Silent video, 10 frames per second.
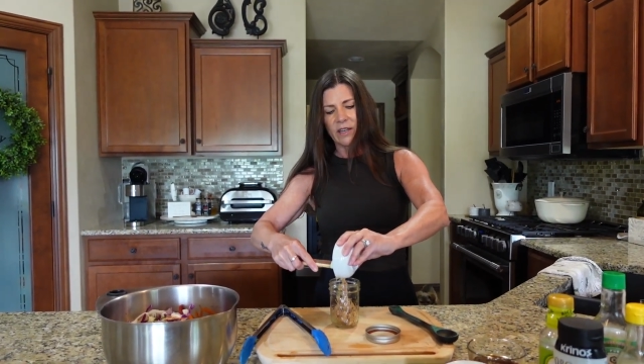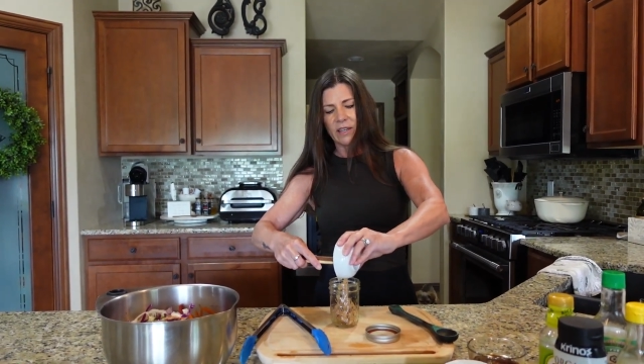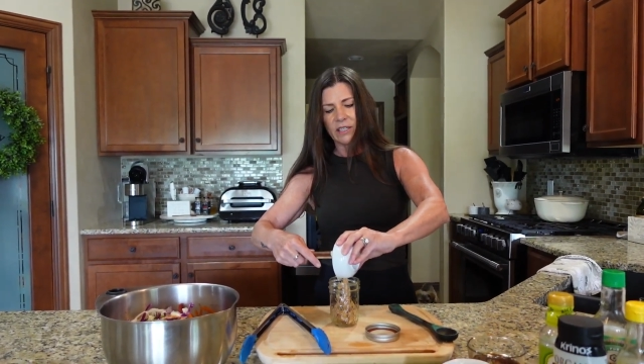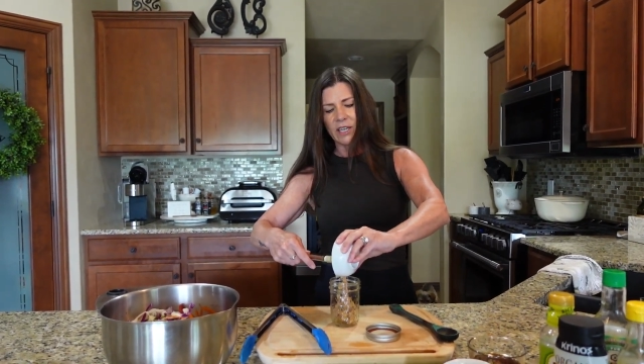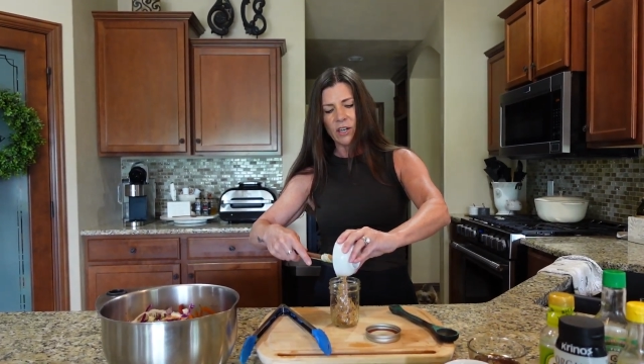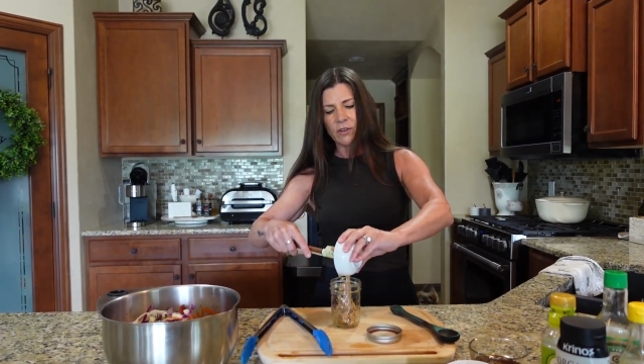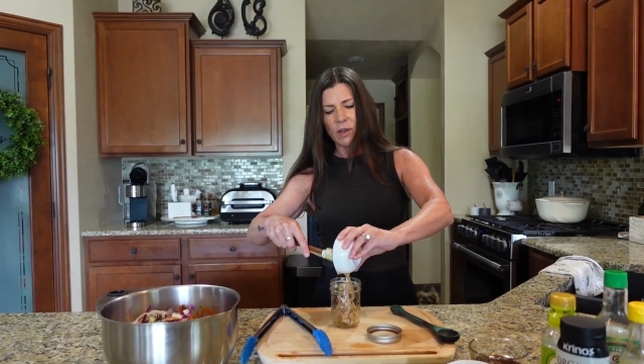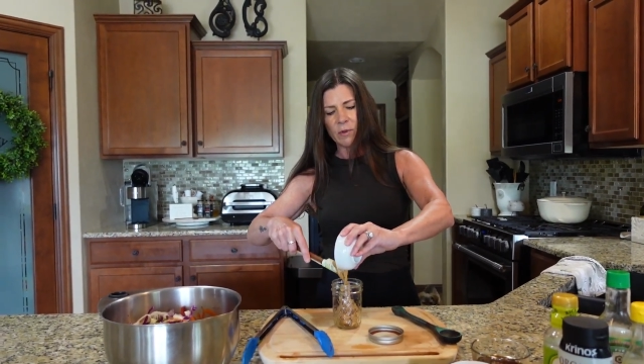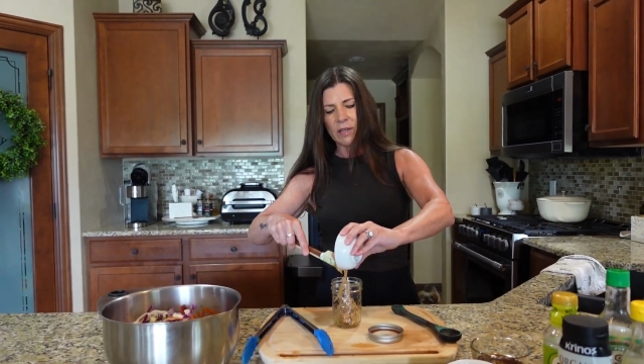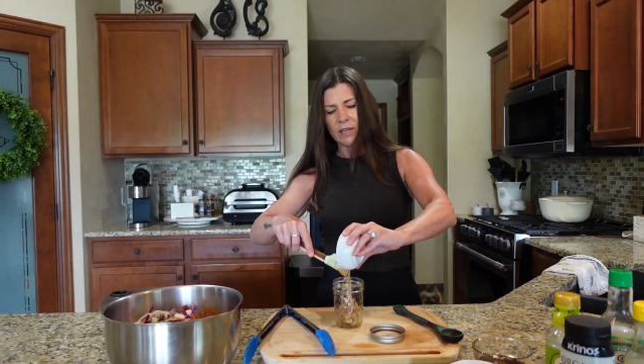container that
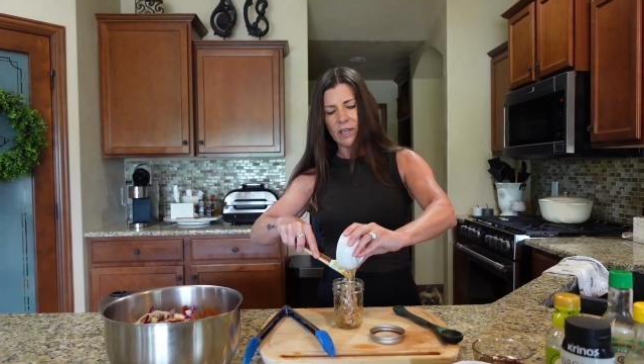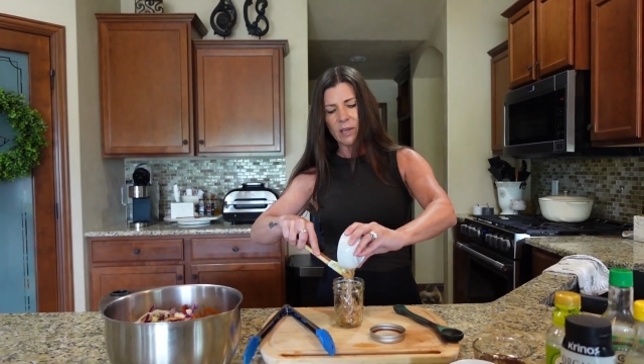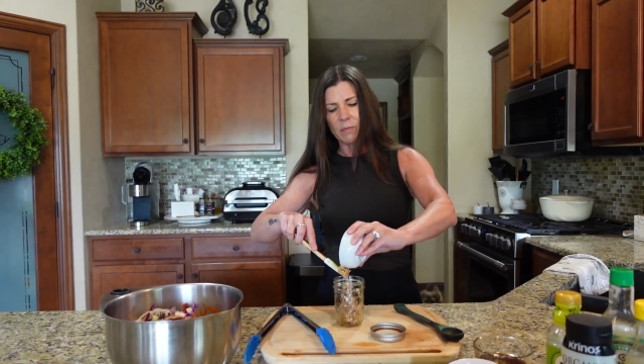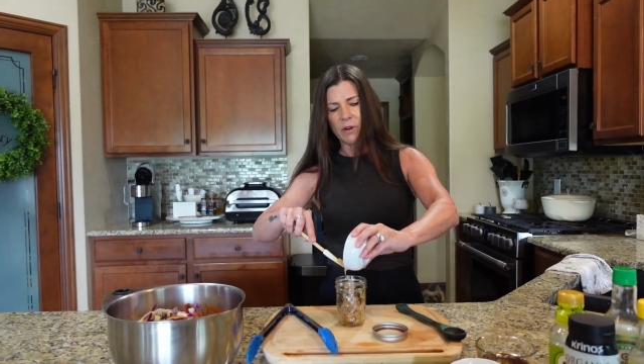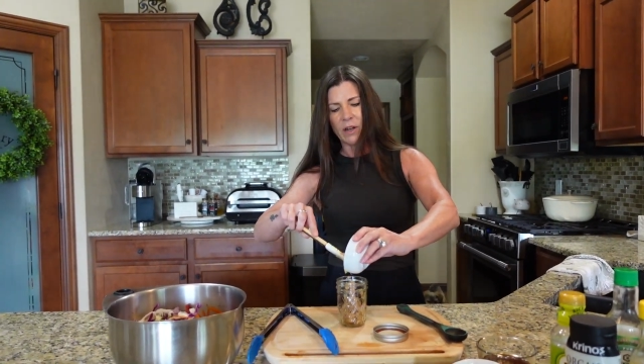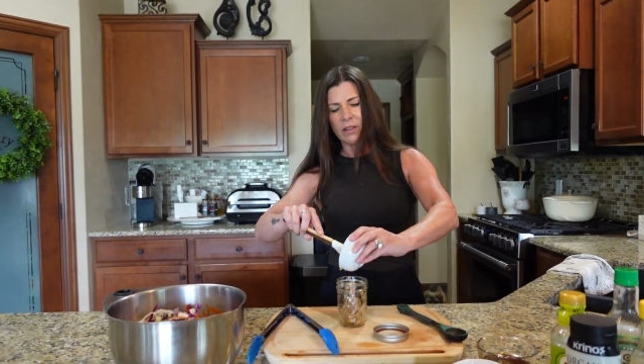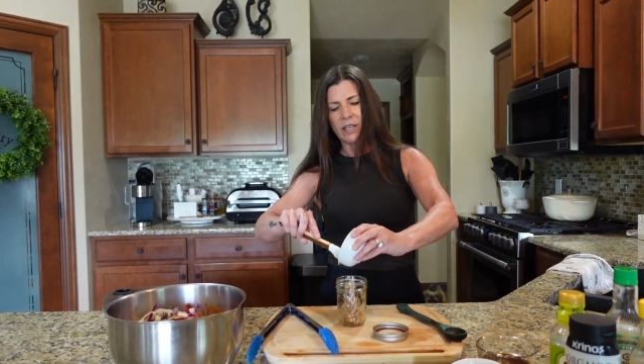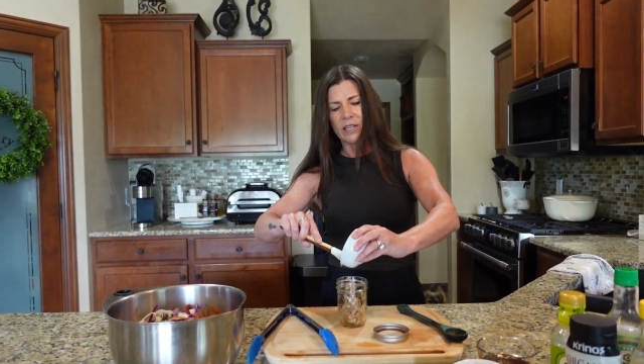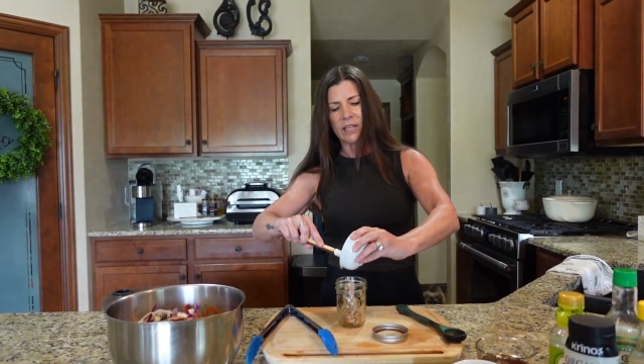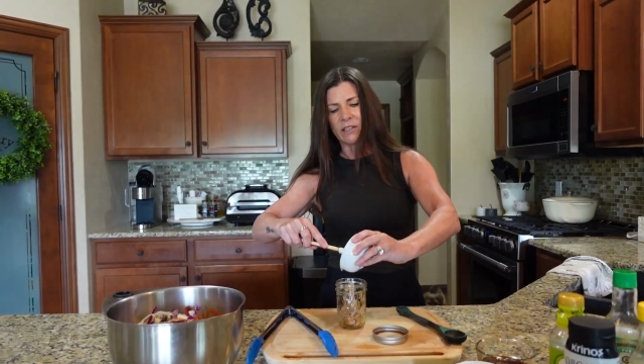we can keep it all
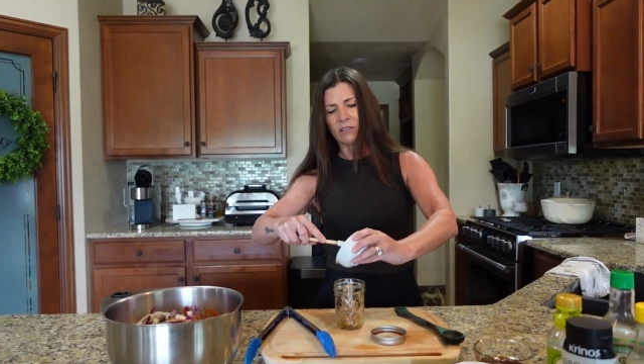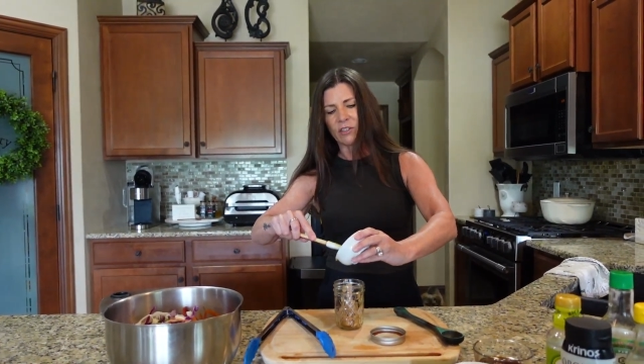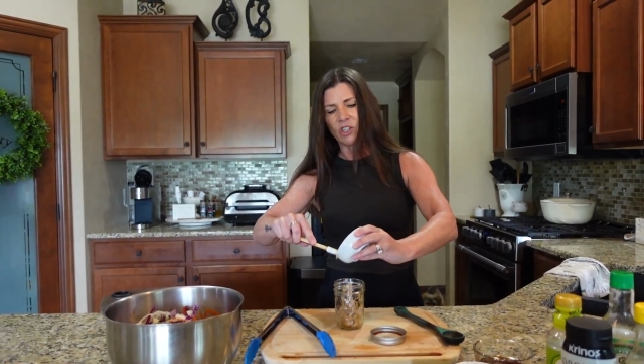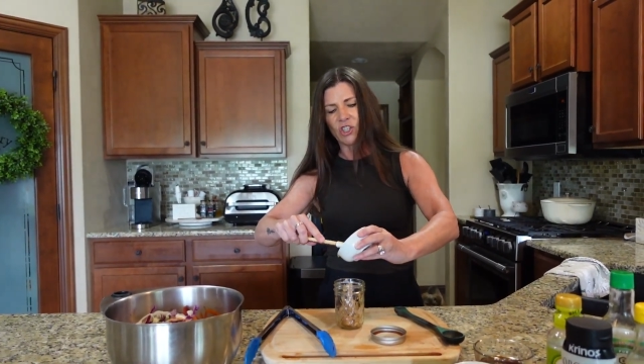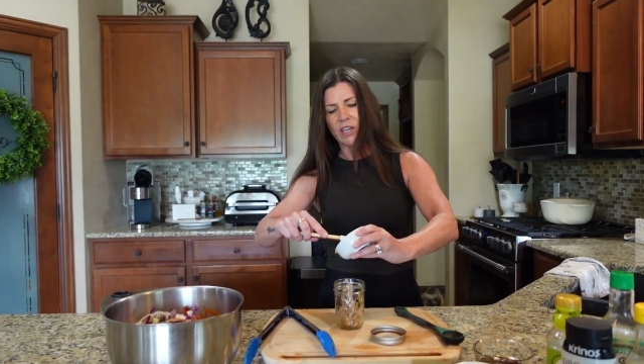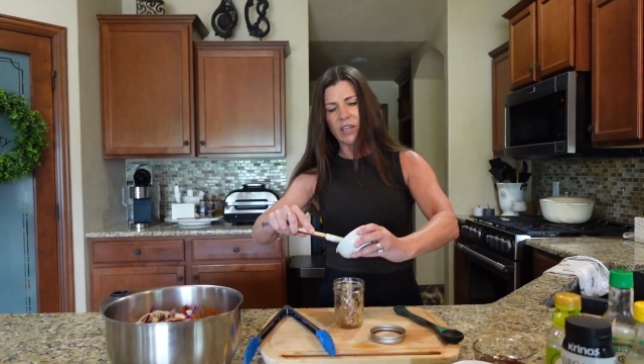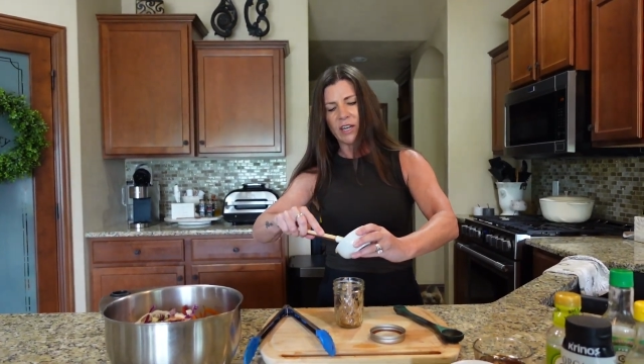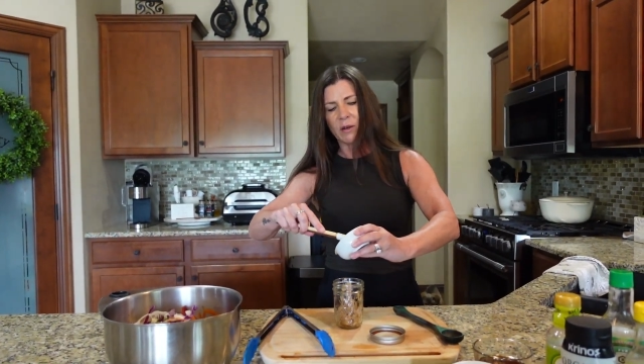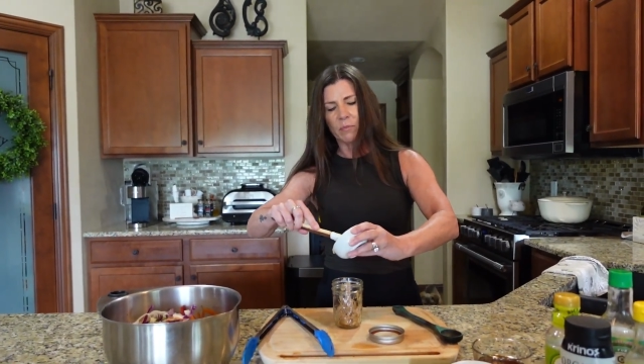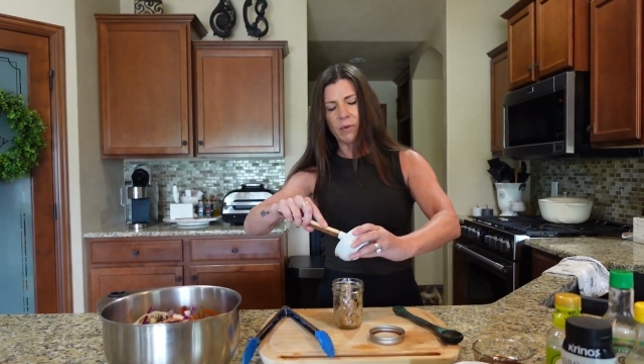in and shake it
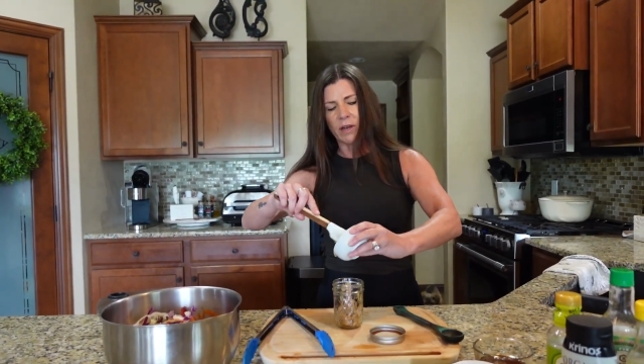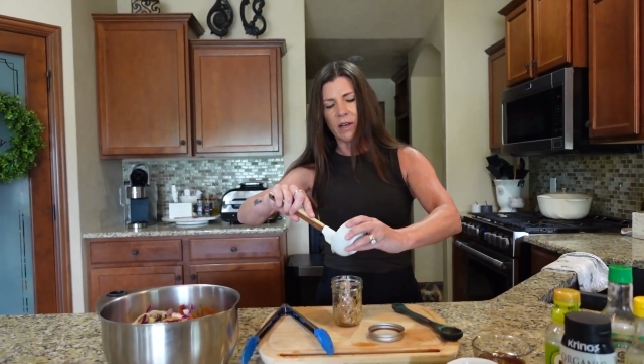up